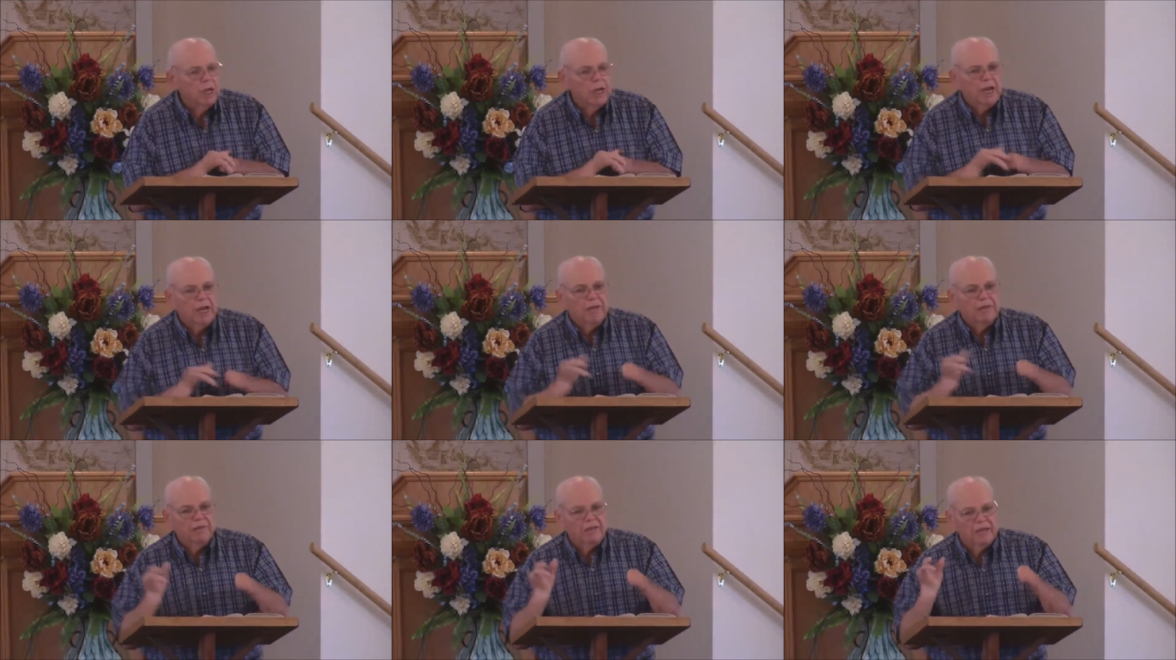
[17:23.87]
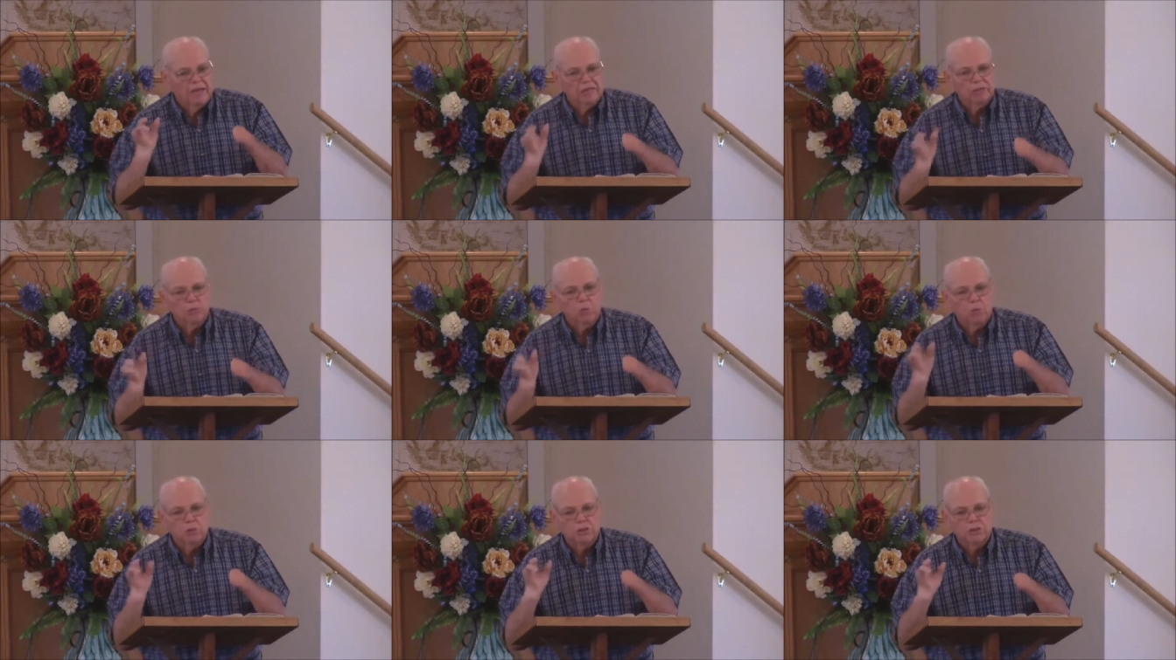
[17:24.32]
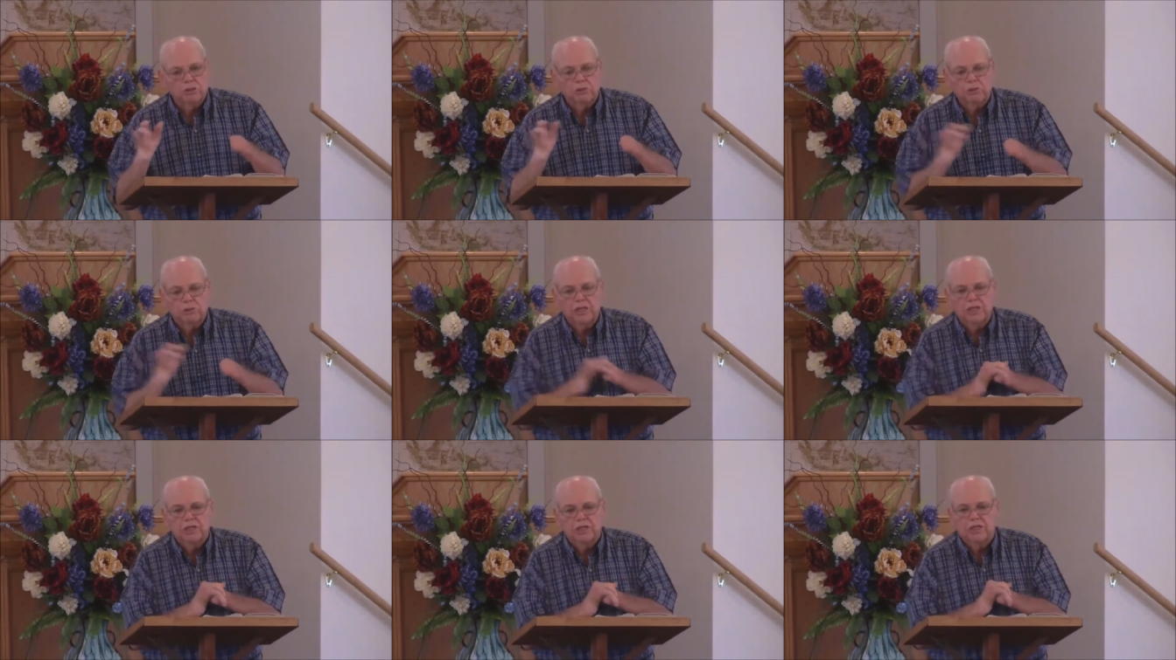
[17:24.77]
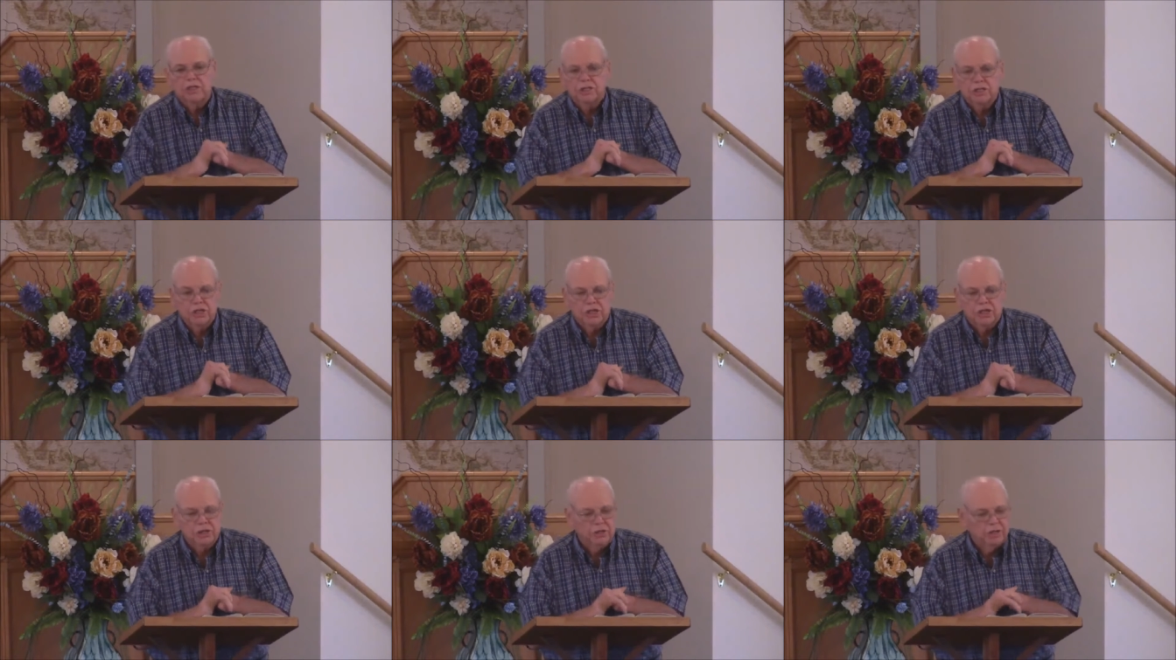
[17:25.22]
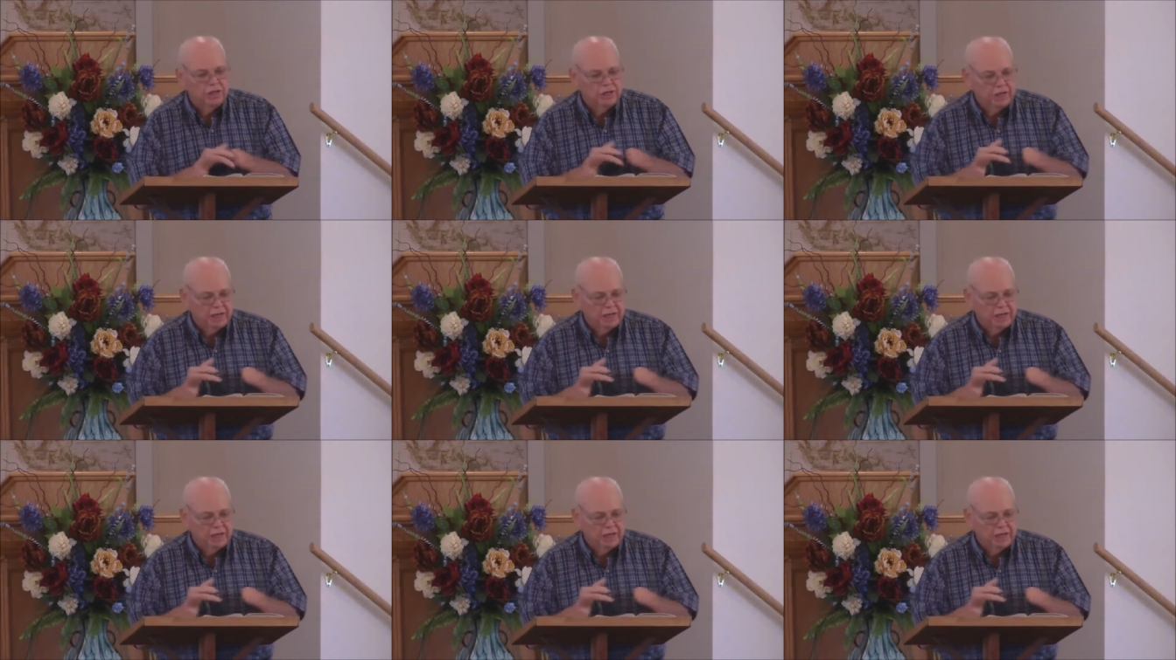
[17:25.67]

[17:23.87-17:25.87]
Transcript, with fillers: and that's what you need to continue. And